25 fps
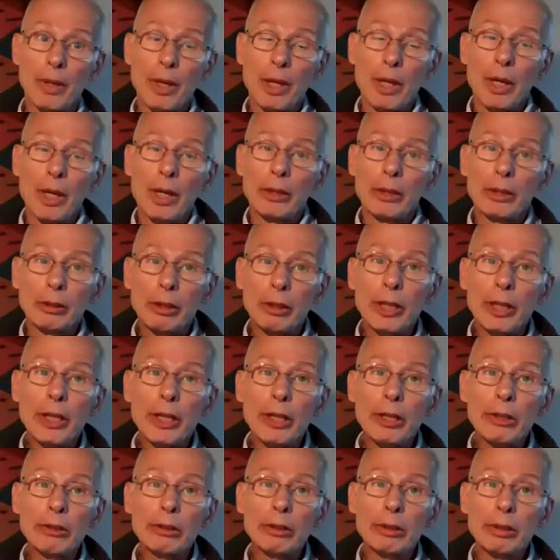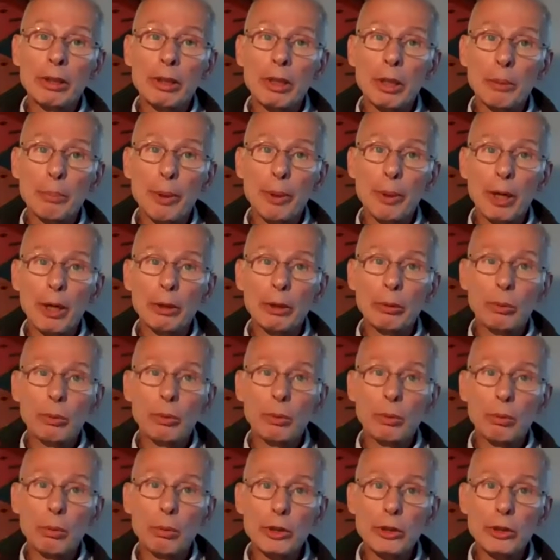The land upon
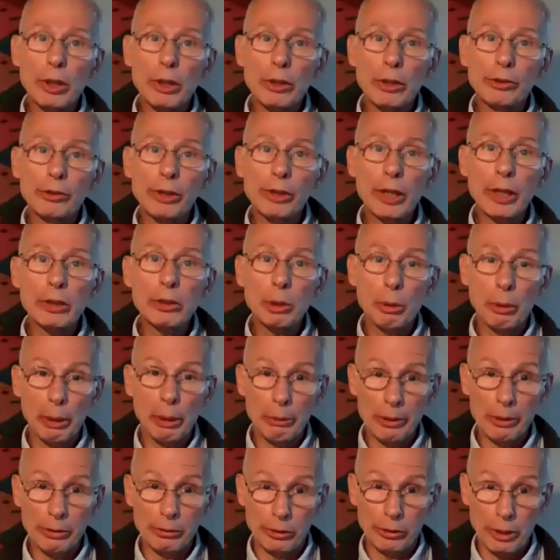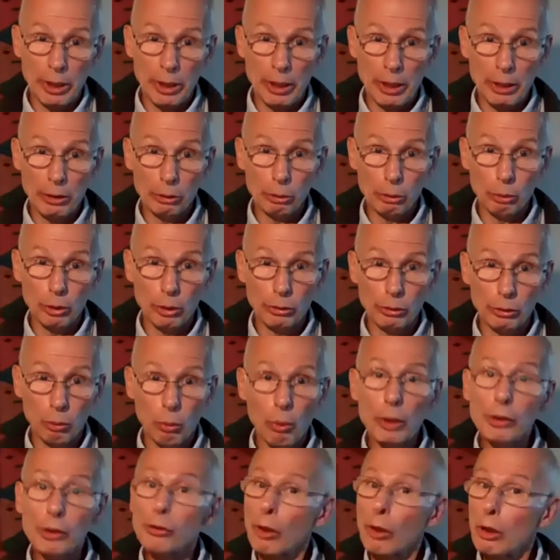which our sanctuary stands was
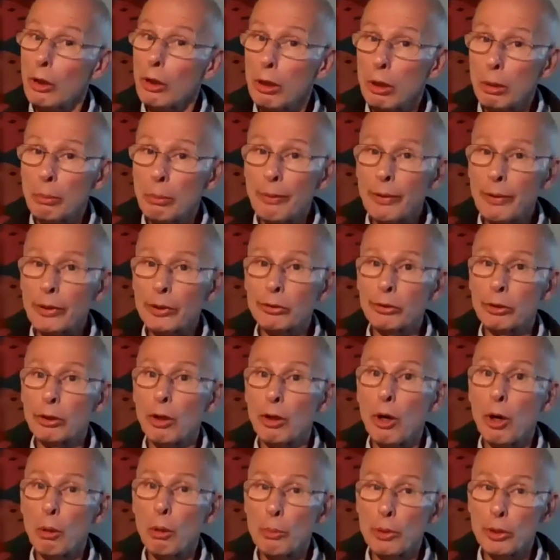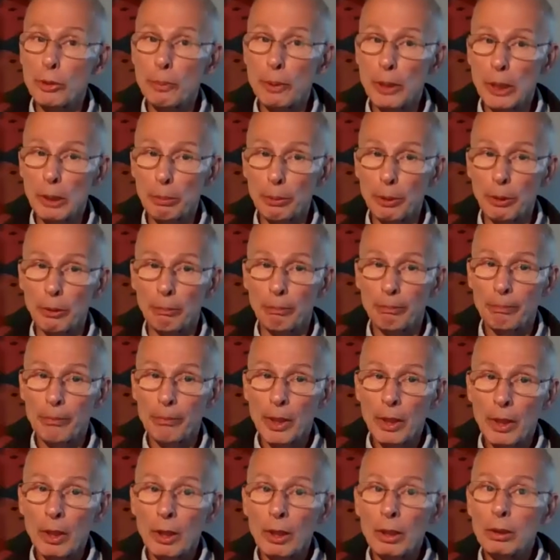once the home of the Snohomish people,
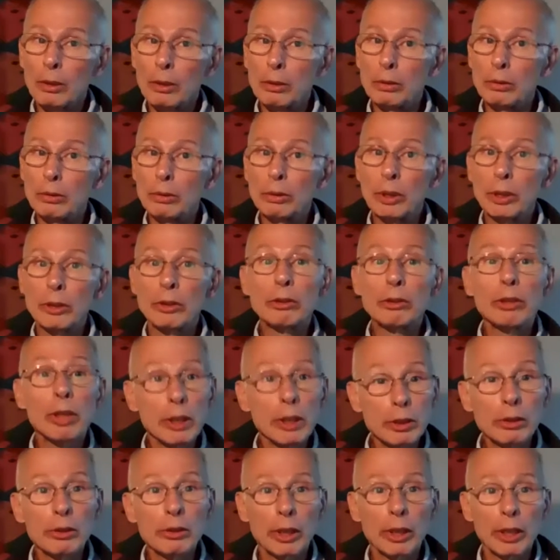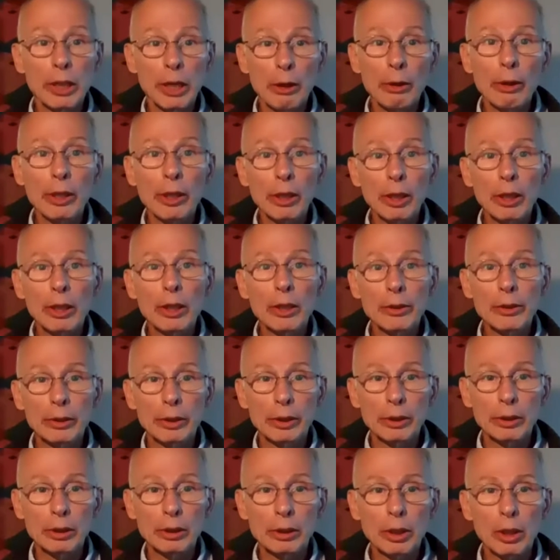who continue to carry on
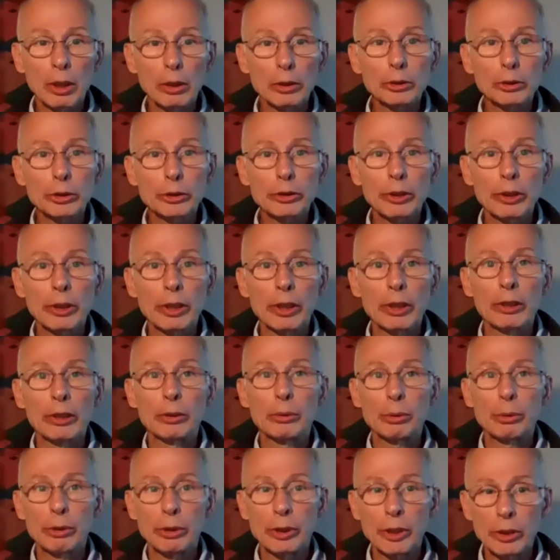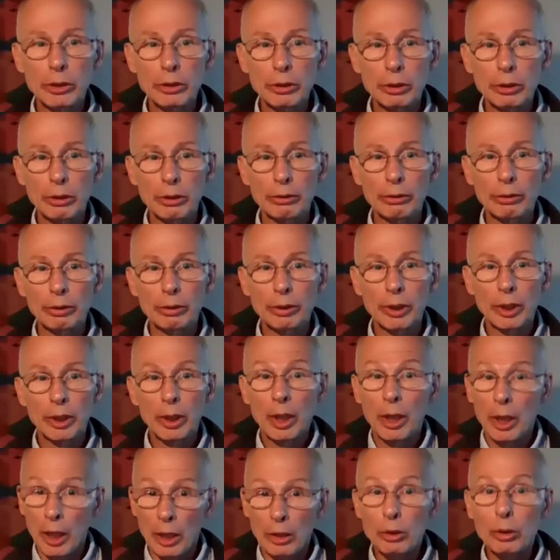their culture and traditions,
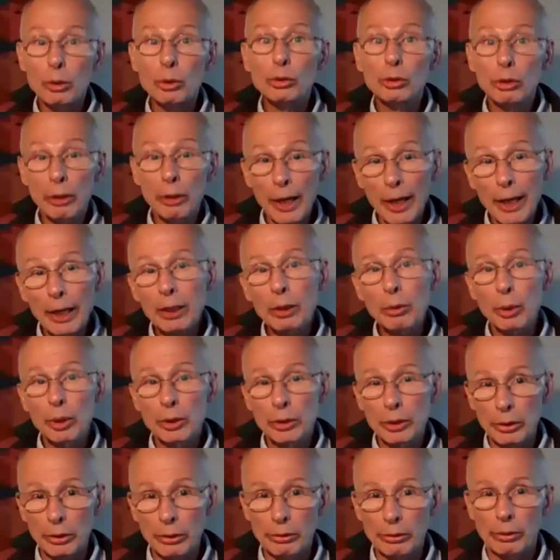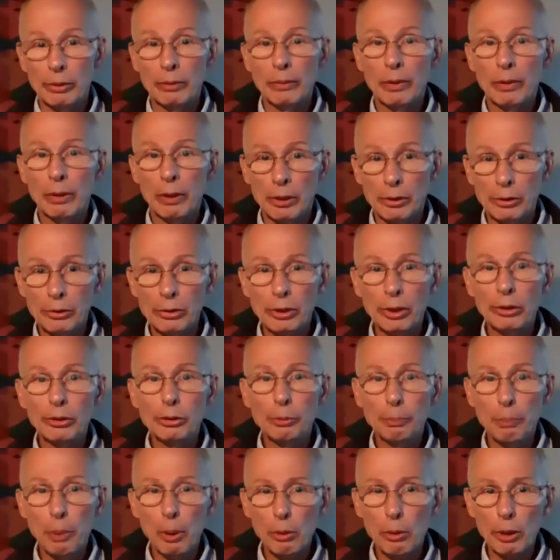and whose languages are still
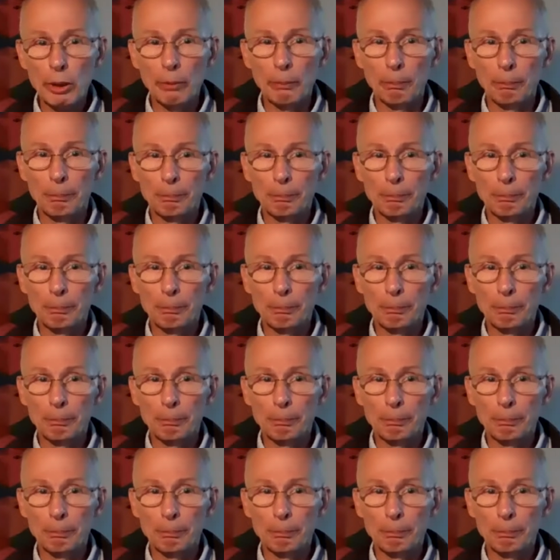spoken.